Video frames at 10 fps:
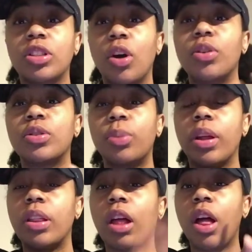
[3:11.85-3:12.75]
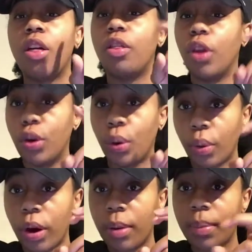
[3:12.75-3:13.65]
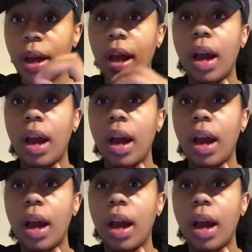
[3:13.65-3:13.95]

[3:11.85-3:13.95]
goes with the norm.